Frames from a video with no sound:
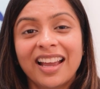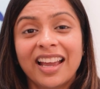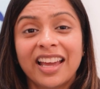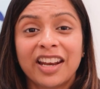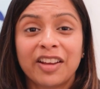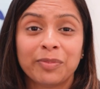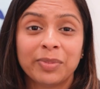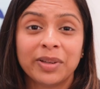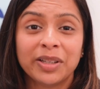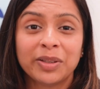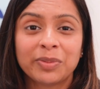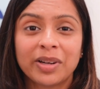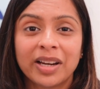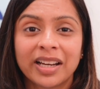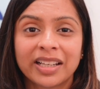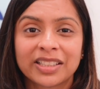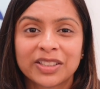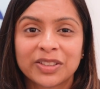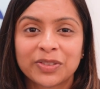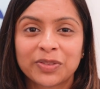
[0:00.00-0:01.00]
and I've been in
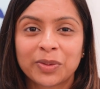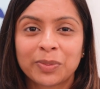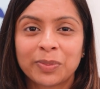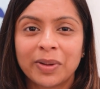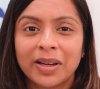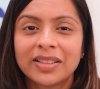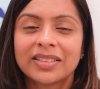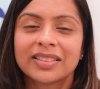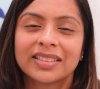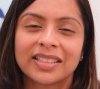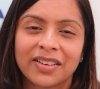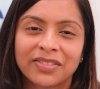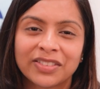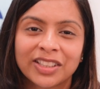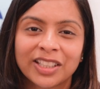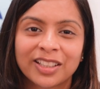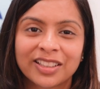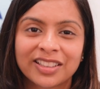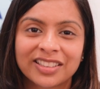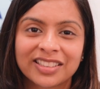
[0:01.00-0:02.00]
practice for about
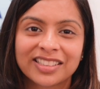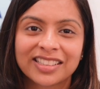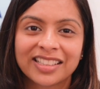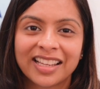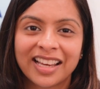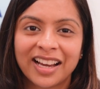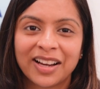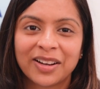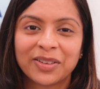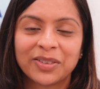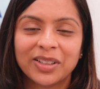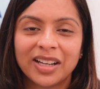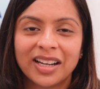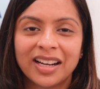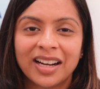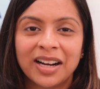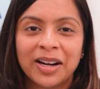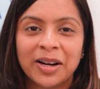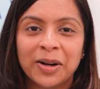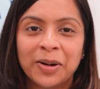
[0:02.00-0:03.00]
seven years now.
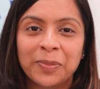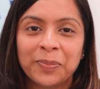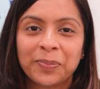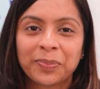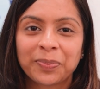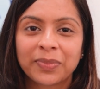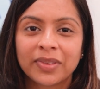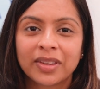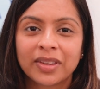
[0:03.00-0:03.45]
Um,